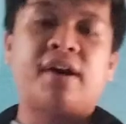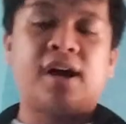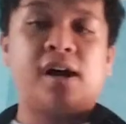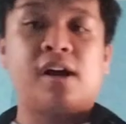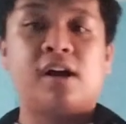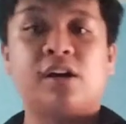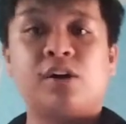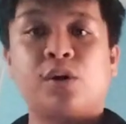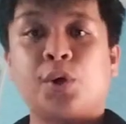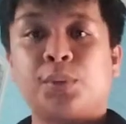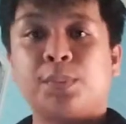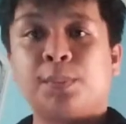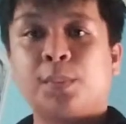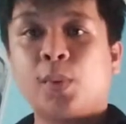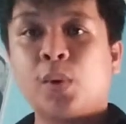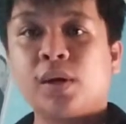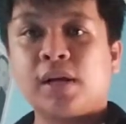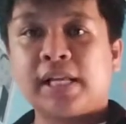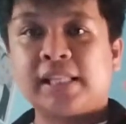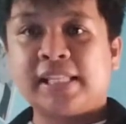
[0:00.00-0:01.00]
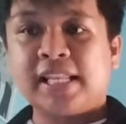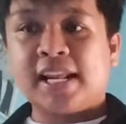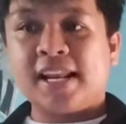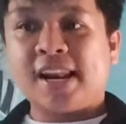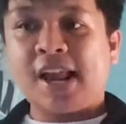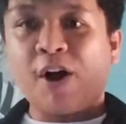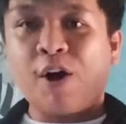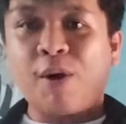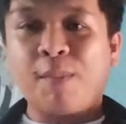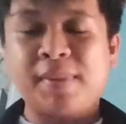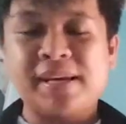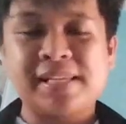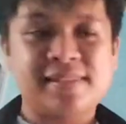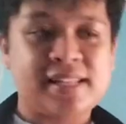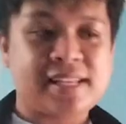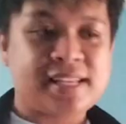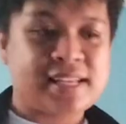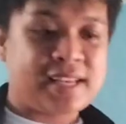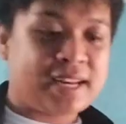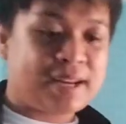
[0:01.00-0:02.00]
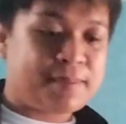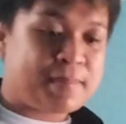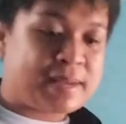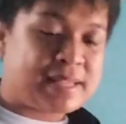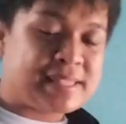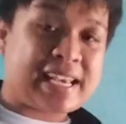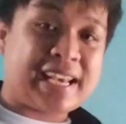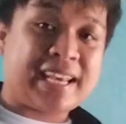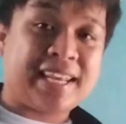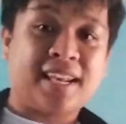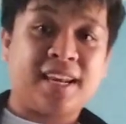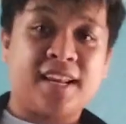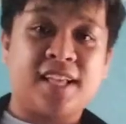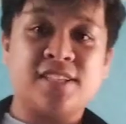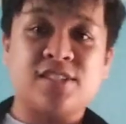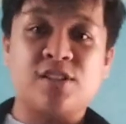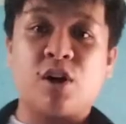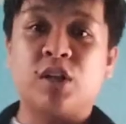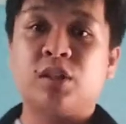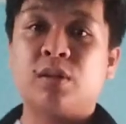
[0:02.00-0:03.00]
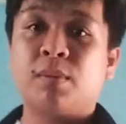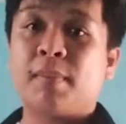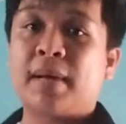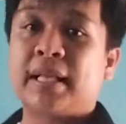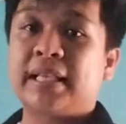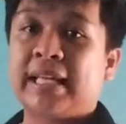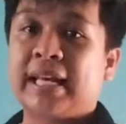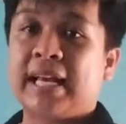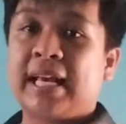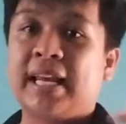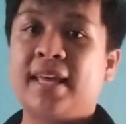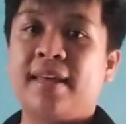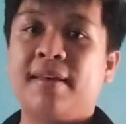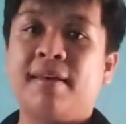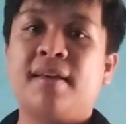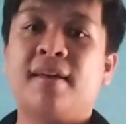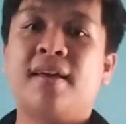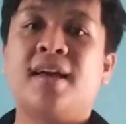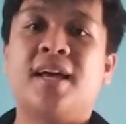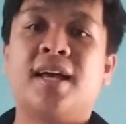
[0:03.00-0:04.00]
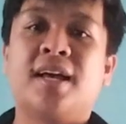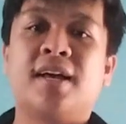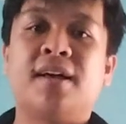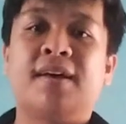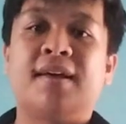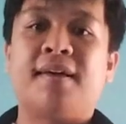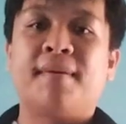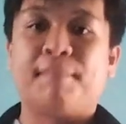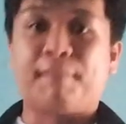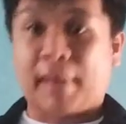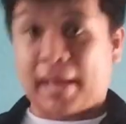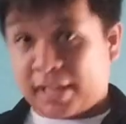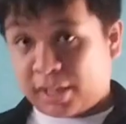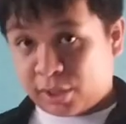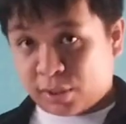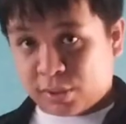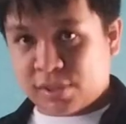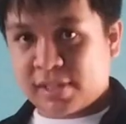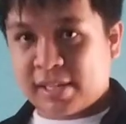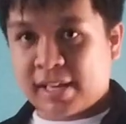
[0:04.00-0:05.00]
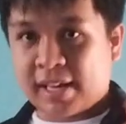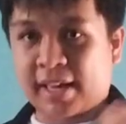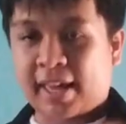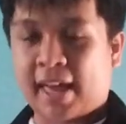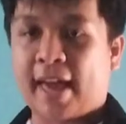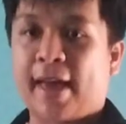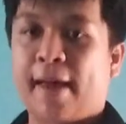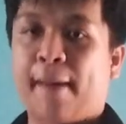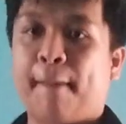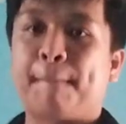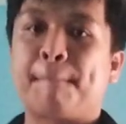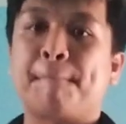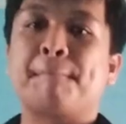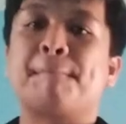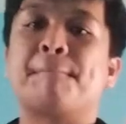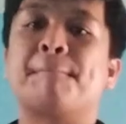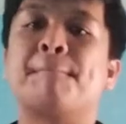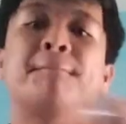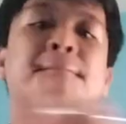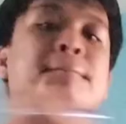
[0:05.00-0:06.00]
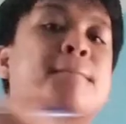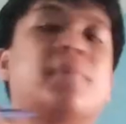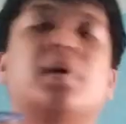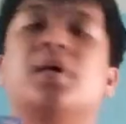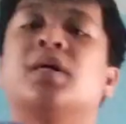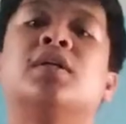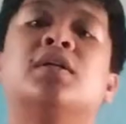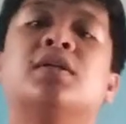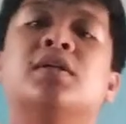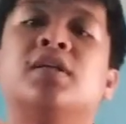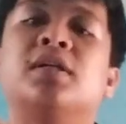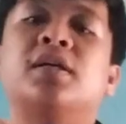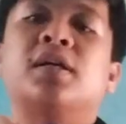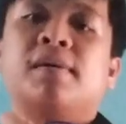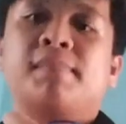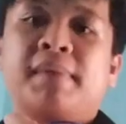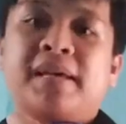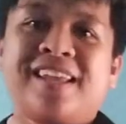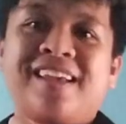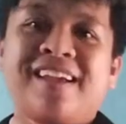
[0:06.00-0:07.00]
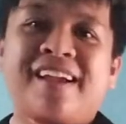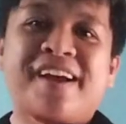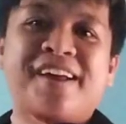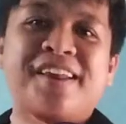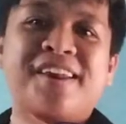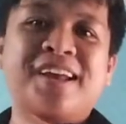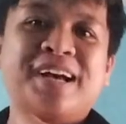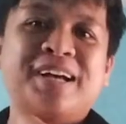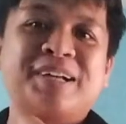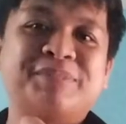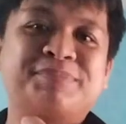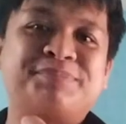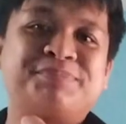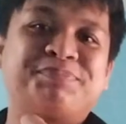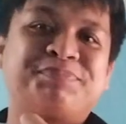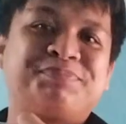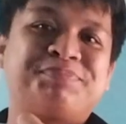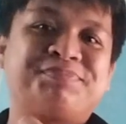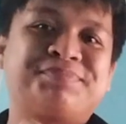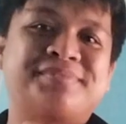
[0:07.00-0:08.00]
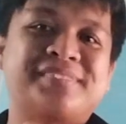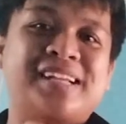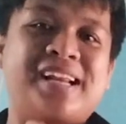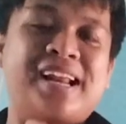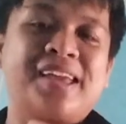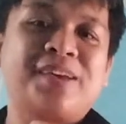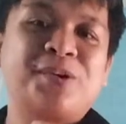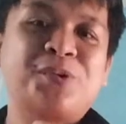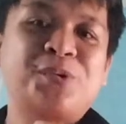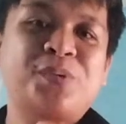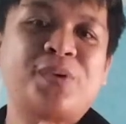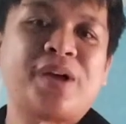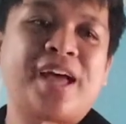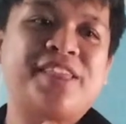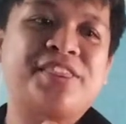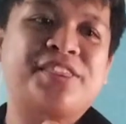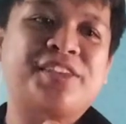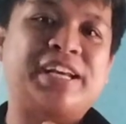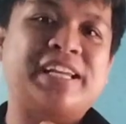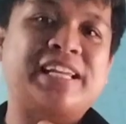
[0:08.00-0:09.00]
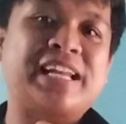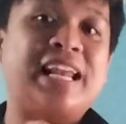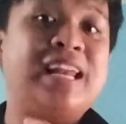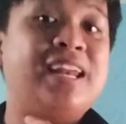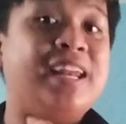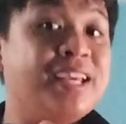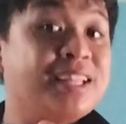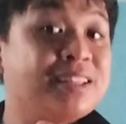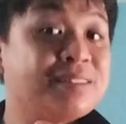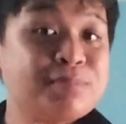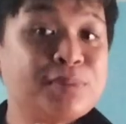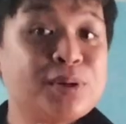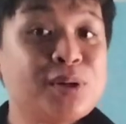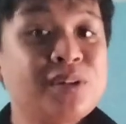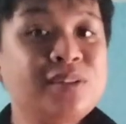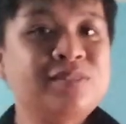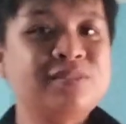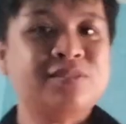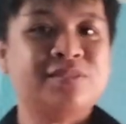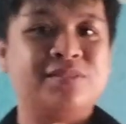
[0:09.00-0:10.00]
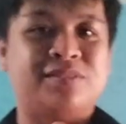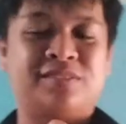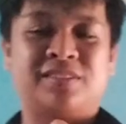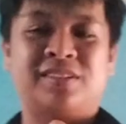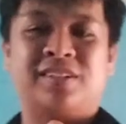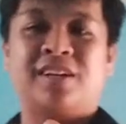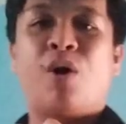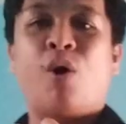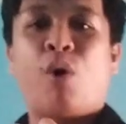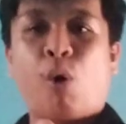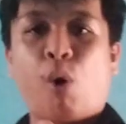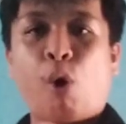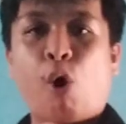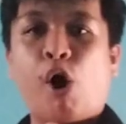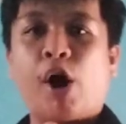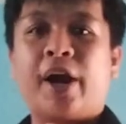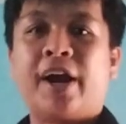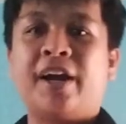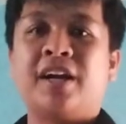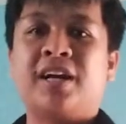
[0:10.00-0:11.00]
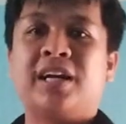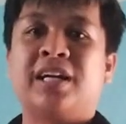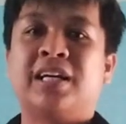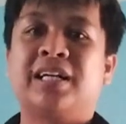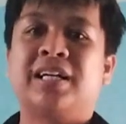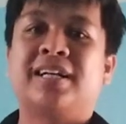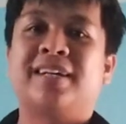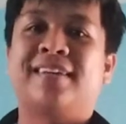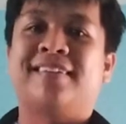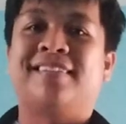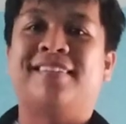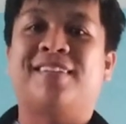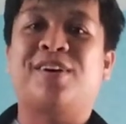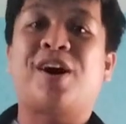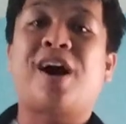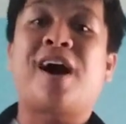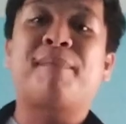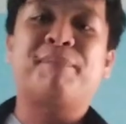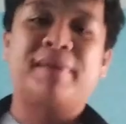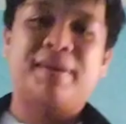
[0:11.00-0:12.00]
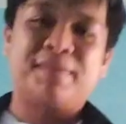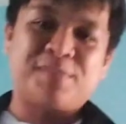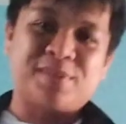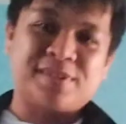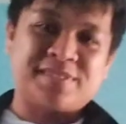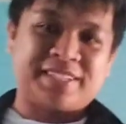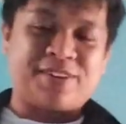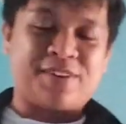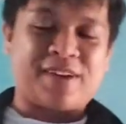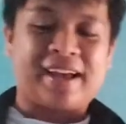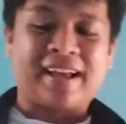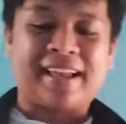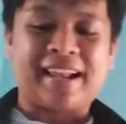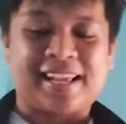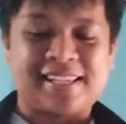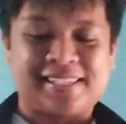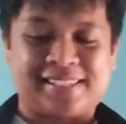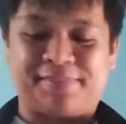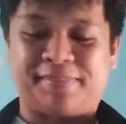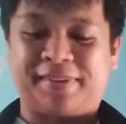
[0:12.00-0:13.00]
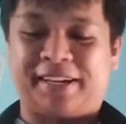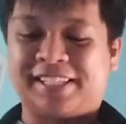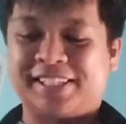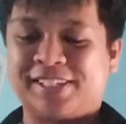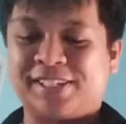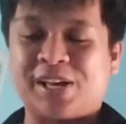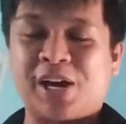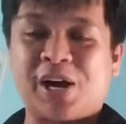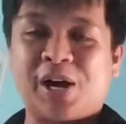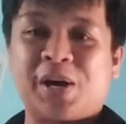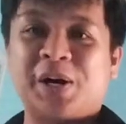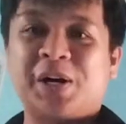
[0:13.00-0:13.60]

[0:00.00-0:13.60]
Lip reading: ang notebook, hindi na ako masignan is automatically minus, okay? Meaning na, either na-late mo or nangapi mo sa mga class. So,